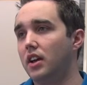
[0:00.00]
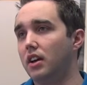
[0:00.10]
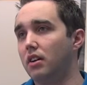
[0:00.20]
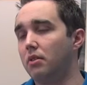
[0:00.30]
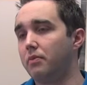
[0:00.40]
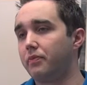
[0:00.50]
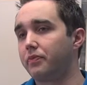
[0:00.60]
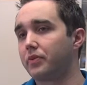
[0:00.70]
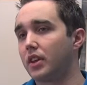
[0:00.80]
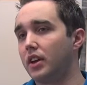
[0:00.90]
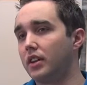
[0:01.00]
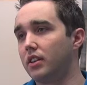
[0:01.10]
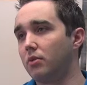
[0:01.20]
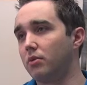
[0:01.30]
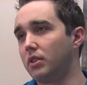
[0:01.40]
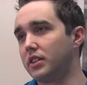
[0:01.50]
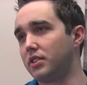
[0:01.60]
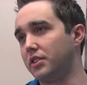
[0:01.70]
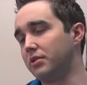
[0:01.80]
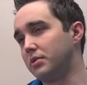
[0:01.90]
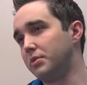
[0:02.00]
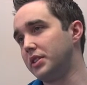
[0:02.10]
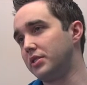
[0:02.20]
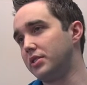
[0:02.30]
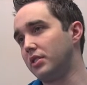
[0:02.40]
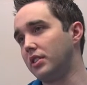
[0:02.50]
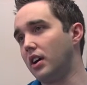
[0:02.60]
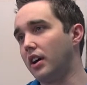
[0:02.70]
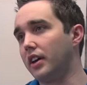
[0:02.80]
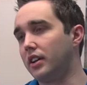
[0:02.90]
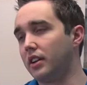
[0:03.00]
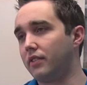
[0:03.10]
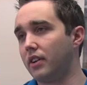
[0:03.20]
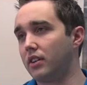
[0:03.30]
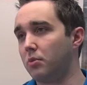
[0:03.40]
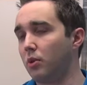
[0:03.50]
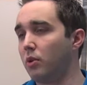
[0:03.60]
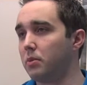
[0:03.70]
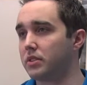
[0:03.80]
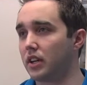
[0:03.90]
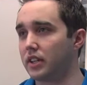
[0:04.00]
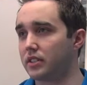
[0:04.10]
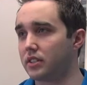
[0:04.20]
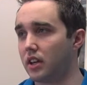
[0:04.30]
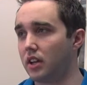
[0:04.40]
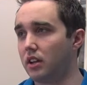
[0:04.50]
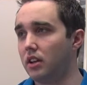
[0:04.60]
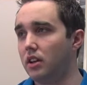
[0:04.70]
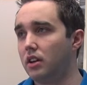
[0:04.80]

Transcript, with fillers: and I started doing some research online, and I found a couple of websites that